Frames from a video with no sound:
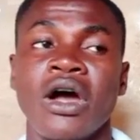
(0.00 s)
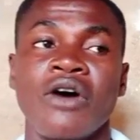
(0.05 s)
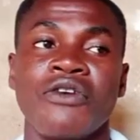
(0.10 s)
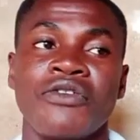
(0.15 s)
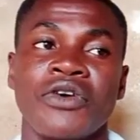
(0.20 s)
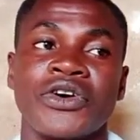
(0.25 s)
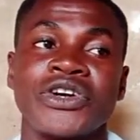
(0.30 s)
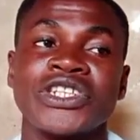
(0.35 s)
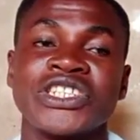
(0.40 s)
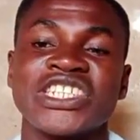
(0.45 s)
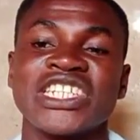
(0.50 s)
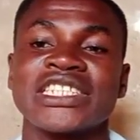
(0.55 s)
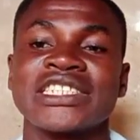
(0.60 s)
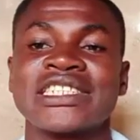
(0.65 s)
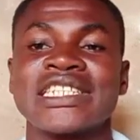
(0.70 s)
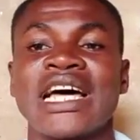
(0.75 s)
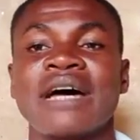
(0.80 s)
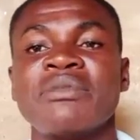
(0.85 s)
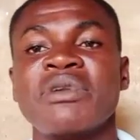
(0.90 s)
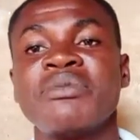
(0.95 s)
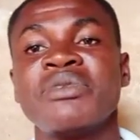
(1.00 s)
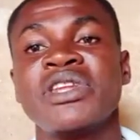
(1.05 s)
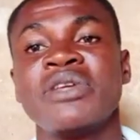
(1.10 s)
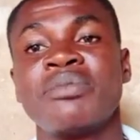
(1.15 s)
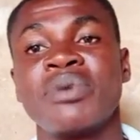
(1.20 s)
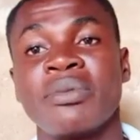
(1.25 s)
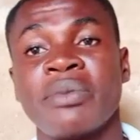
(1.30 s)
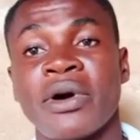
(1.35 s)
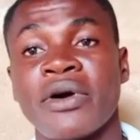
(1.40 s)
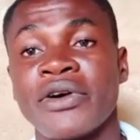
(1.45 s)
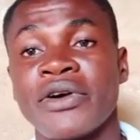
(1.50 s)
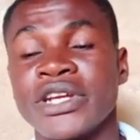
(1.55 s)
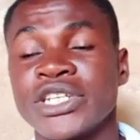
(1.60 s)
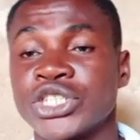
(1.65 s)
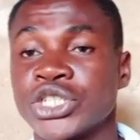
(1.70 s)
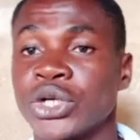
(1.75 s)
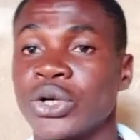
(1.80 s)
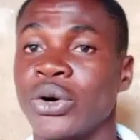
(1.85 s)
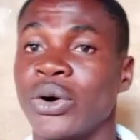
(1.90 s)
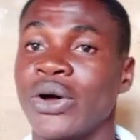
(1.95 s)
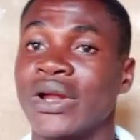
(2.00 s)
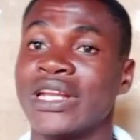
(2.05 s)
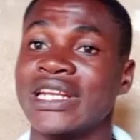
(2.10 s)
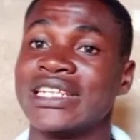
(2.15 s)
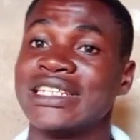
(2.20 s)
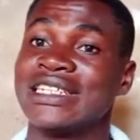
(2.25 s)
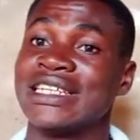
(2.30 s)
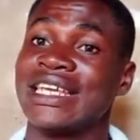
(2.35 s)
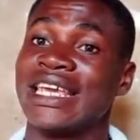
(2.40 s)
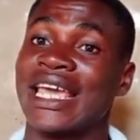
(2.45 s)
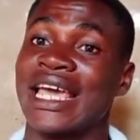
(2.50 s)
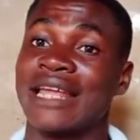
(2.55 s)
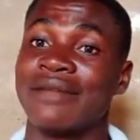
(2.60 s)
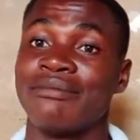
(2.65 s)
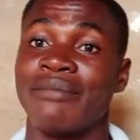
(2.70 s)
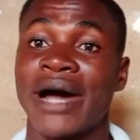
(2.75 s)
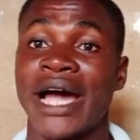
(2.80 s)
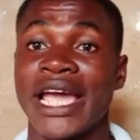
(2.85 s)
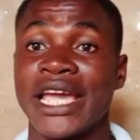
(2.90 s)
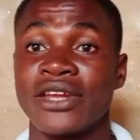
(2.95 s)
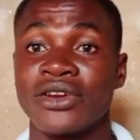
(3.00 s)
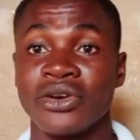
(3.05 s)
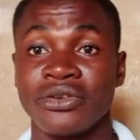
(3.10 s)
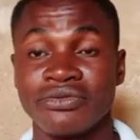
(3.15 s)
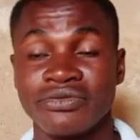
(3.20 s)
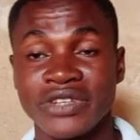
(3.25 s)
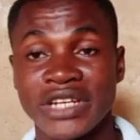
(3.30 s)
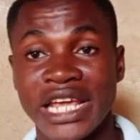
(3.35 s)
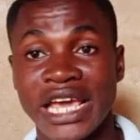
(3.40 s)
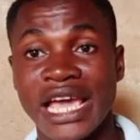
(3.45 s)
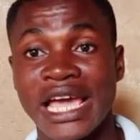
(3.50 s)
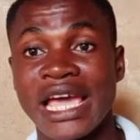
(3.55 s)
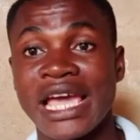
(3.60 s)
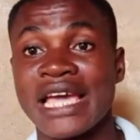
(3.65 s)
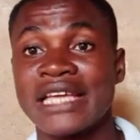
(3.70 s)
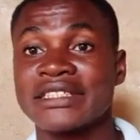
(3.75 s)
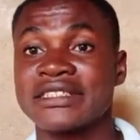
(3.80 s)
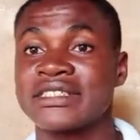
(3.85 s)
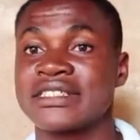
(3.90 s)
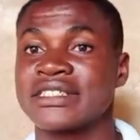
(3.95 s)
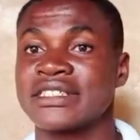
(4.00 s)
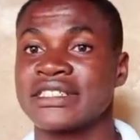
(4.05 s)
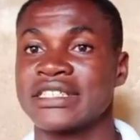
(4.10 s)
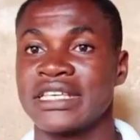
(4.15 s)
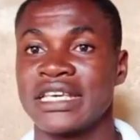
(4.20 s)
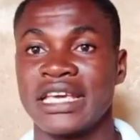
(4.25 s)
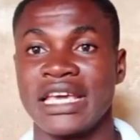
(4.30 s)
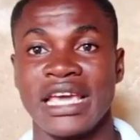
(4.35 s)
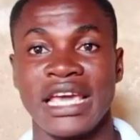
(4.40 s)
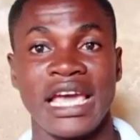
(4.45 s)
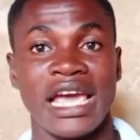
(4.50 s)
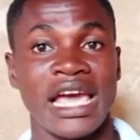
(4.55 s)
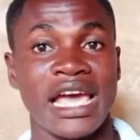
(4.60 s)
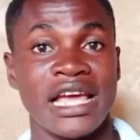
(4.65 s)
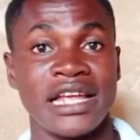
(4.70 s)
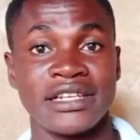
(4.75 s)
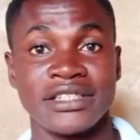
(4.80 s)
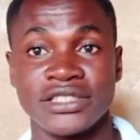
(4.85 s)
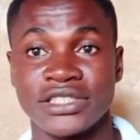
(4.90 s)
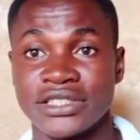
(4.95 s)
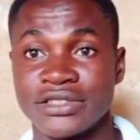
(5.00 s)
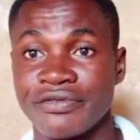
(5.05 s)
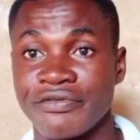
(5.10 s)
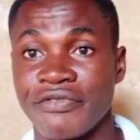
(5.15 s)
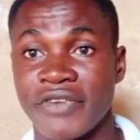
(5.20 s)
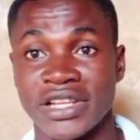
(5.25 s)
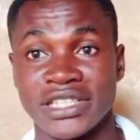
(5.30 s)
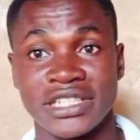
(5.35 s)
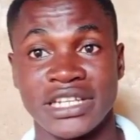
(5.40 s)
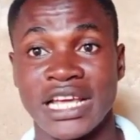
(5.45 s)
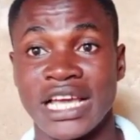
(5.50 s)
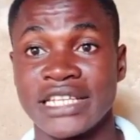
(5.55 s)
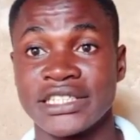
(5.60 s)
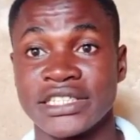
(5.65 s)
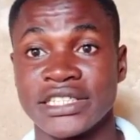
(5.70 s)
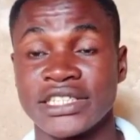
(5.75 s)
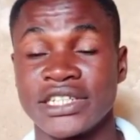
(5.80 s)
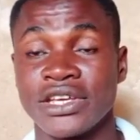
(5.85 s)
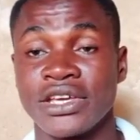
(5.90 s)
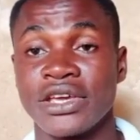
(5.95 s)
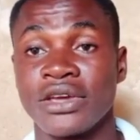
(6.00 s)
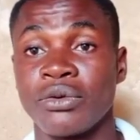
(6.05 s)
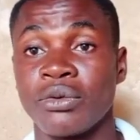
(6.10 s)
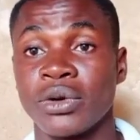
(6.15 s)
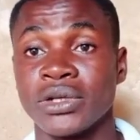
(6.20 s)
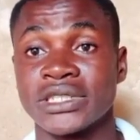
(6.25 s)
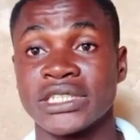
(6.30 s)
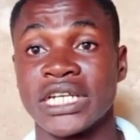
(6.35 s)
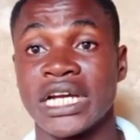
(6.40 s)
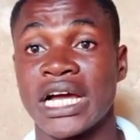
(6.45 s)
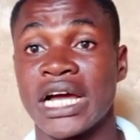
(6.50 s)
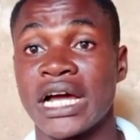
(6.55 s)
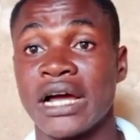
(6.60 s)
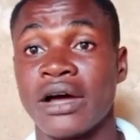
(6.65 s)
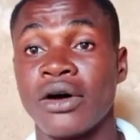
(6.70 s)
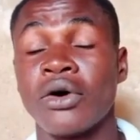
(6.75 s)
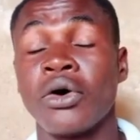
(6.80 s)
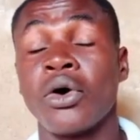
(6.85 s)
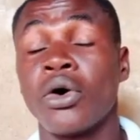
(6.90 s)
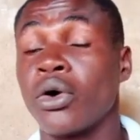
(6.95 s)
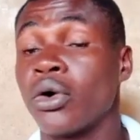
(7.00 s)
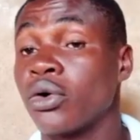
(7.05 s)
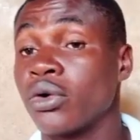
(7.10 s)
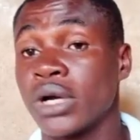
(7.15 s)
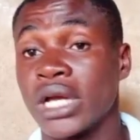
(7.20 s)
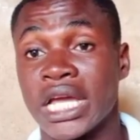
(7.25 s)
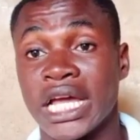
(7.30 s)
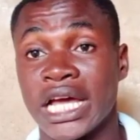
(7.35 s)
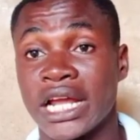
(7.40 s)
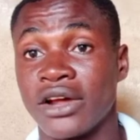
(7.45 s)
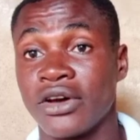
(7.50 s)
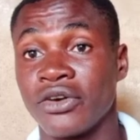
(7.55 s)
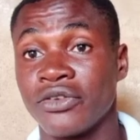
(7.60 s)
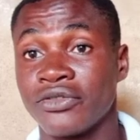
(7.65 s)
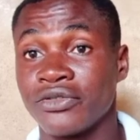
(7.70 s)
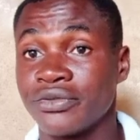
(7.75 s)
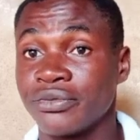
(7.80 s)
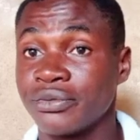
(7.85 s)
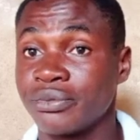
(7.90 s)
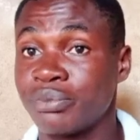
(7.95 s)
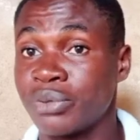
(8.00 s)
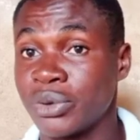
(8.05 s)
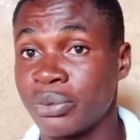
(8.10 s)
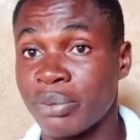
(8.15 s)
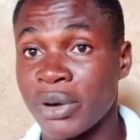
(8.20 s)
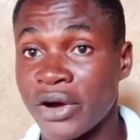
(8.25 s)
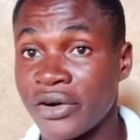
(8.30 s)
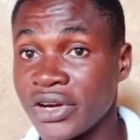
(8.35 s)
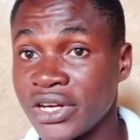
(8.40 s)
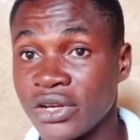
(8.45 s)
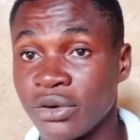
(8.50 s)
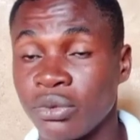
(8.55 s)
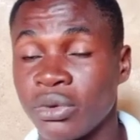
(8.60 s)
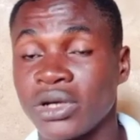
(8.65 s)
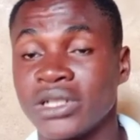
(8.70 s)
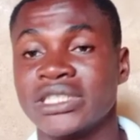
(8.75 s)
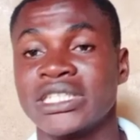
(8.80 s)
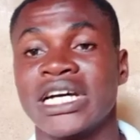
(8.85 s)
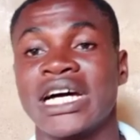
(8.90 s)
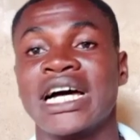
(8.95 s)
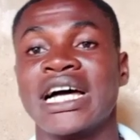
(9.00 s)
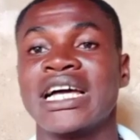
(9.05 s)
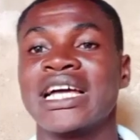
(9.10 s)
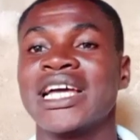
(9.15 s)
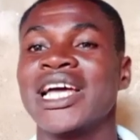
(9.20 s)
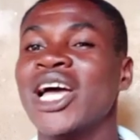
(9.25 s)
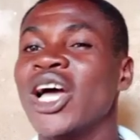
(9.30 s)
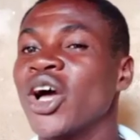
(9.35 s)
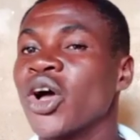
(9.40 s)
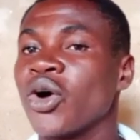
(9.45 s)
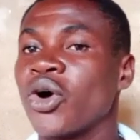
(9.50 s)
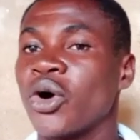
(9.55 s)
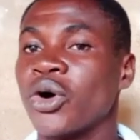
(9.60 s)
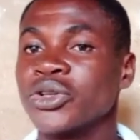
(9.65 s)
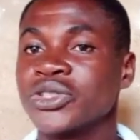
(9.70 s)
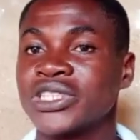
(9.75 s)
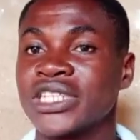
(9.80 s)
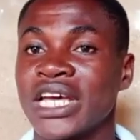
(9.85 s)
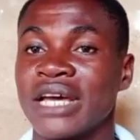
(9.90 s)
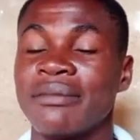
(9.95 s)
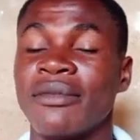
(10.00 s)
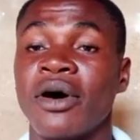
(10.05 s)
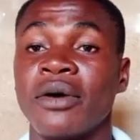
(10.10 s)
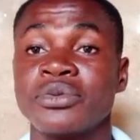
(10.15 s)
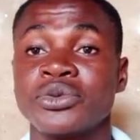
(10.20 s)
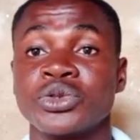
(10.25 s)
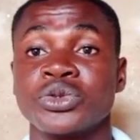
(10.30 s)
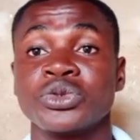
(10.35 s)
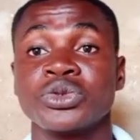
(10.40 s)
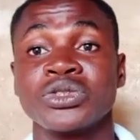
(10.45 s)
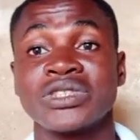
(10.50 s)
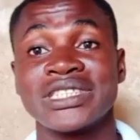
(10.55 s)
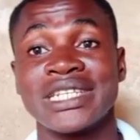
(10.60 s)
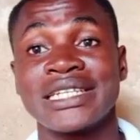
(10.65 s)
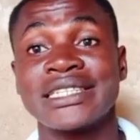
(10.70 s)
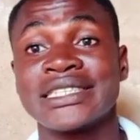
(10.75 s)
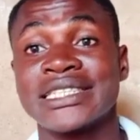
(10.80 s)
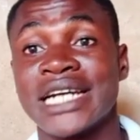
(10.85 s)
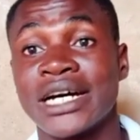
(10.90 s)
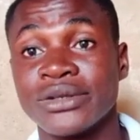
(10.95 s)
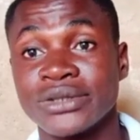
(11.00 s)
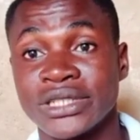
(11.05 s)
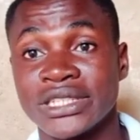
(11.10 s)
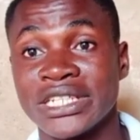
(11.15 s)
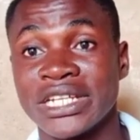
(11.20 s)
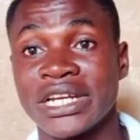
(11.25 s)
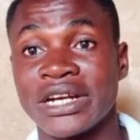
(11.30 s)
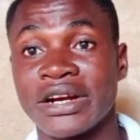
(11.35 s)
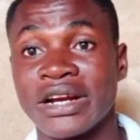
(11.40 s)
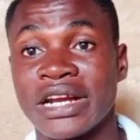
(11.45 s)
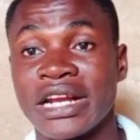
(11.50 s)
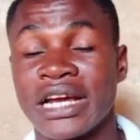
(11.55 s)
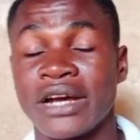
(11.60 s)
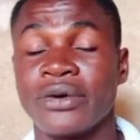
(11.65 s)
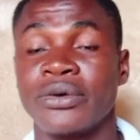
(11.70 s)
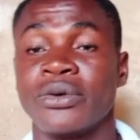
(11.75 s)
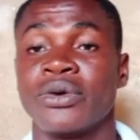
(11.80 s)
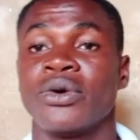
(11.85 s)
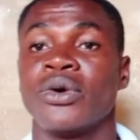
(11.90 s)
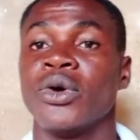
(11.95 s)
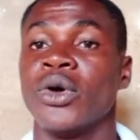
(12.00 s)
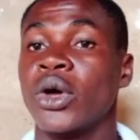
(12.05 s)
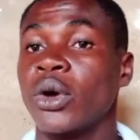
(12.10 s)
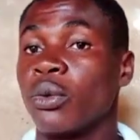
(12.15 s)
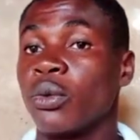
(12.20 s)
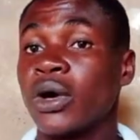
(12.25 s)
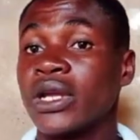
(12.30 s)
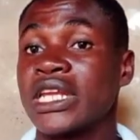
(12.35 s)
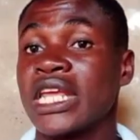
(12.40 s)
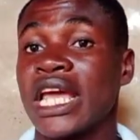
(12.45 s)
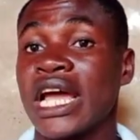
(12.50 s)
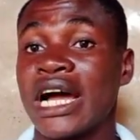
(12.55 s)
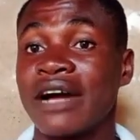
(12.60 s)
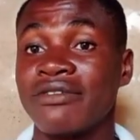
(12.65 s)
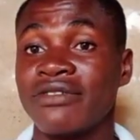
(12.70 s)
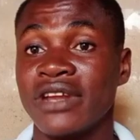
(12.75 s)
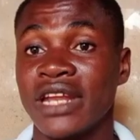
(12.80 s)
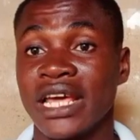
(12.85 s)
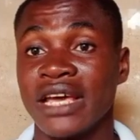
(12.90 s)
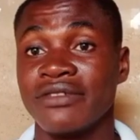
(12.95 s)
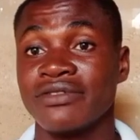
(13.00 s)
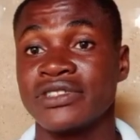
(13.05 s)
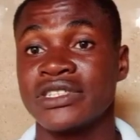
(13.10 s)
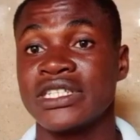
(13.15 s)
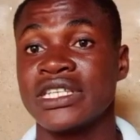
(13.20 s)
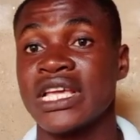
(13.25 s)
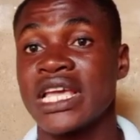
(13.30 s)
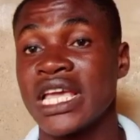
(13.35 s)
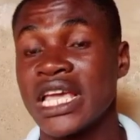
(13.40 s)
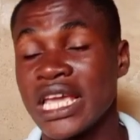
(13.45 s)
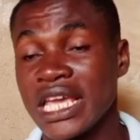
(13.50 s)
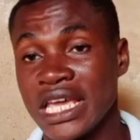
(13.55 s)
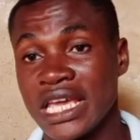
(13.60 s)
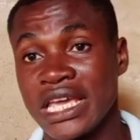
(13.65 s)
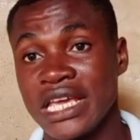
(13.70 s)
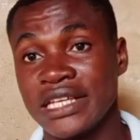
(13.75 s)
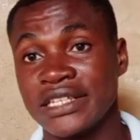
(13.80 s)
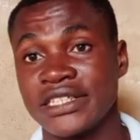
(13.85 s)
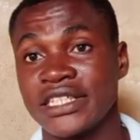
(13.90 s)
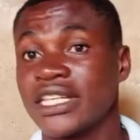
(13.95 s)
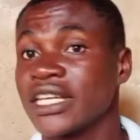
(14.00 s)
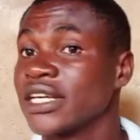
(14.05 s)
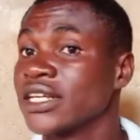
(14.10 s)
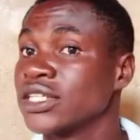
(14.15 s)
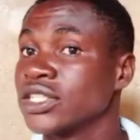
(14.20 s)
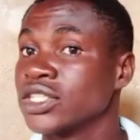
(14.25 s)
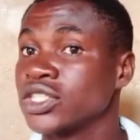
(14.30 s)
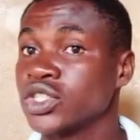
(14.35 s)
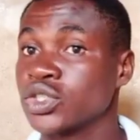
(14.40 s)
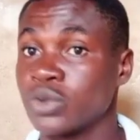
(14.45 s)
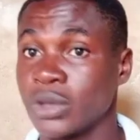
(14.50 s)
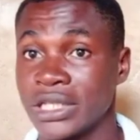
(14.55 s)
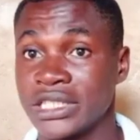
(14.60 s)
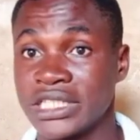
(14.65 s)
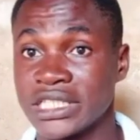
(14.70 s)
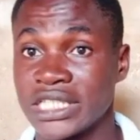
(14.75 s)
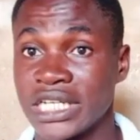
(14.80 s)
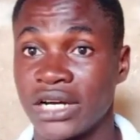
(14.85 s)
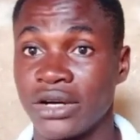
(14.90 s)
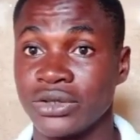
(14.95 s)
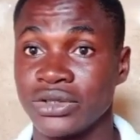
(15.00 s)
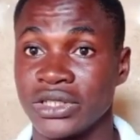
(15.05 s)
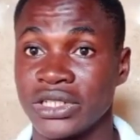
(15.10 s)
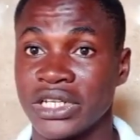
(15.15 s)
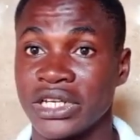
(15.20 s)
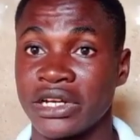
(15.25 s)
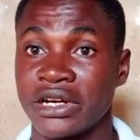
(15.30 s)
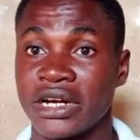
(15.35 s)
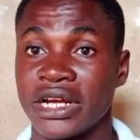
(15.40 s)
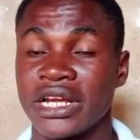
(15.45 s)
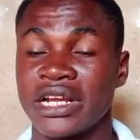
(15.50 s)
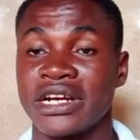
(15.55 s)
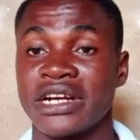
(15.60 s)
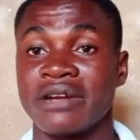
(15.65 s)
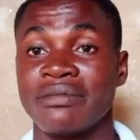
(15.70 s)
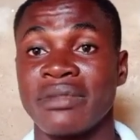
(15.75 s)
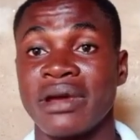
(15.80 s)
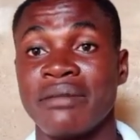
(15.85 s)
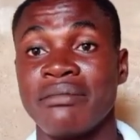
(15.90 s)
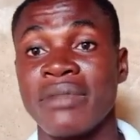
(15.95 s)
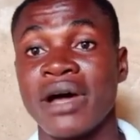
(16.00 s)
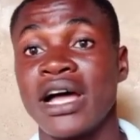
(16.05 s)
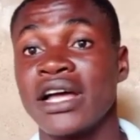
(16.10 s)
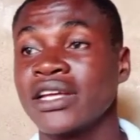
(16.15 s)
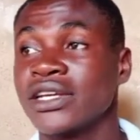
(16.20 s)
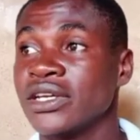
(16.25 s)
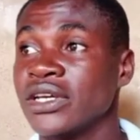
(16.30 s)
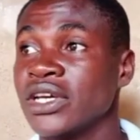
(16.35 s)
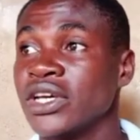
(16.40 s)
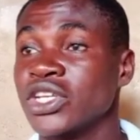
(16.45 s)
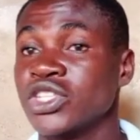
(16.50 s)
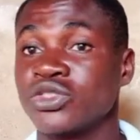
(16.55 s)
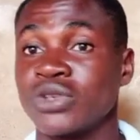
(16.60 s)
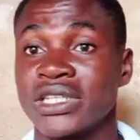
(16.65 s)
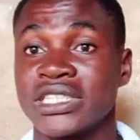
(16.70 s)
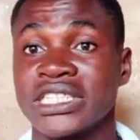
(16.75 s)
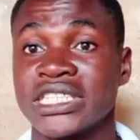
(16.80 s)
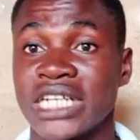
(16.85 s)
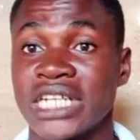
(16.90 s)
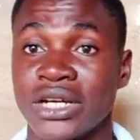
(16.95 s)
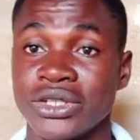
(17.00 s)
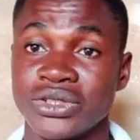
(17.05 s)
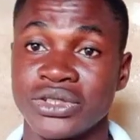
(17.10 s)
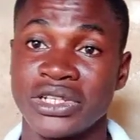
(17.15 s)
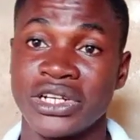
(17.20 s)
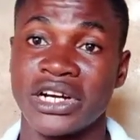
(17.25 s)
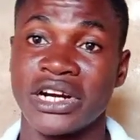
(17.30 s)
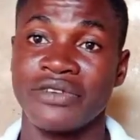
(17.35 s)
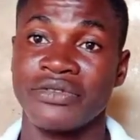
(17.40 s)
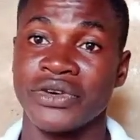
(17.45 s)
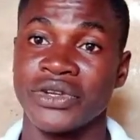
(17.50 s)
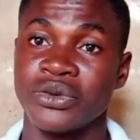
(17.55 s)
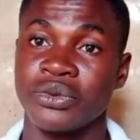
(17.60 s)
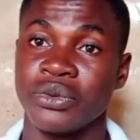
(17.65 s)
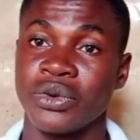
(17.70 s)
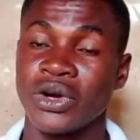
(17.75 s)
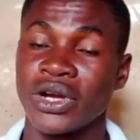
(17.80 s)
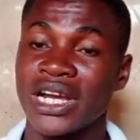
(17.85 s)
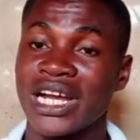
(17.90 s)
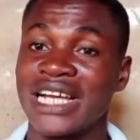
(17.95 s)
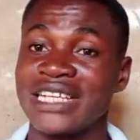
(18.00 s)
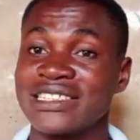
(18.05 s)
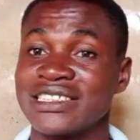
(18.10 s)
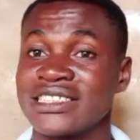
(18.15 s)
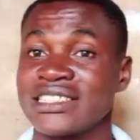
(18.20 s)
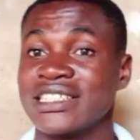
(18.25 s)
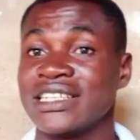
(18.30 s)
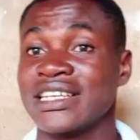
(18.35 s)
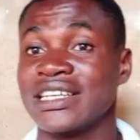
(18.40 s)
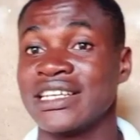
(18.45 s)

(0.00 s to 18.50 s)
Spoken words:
For instance, now maybe the preparation and buying of nets and fertilizing the water, or a kind of preparing the water, cost them up to 10,000 naira now. What they have left is 20,000 naira. Remember, 20,000 naira for the workers,